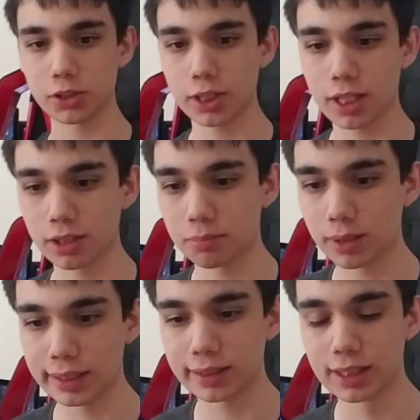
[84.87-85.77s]
channel,
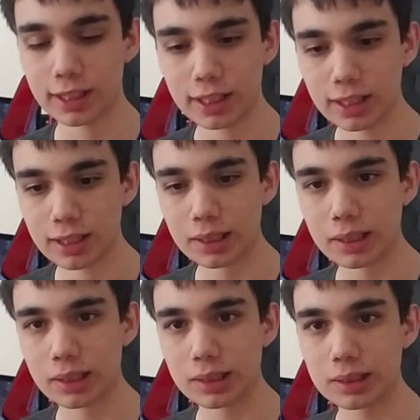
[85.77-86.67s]
but
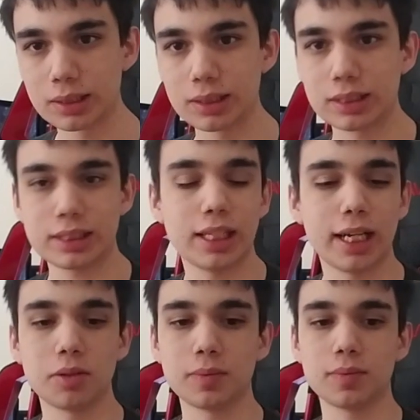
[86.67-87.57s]

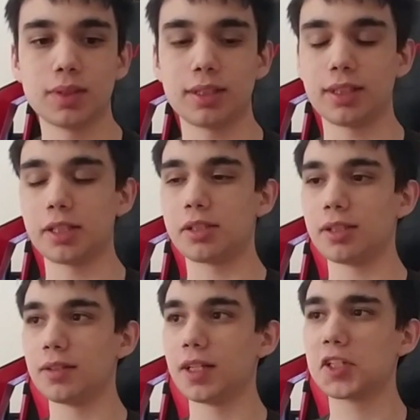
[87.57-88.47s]
yeah, let
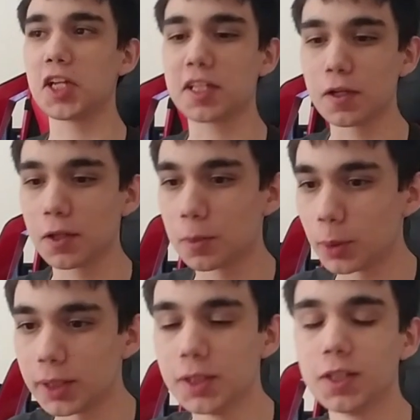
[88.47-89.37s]
let's just get to the point.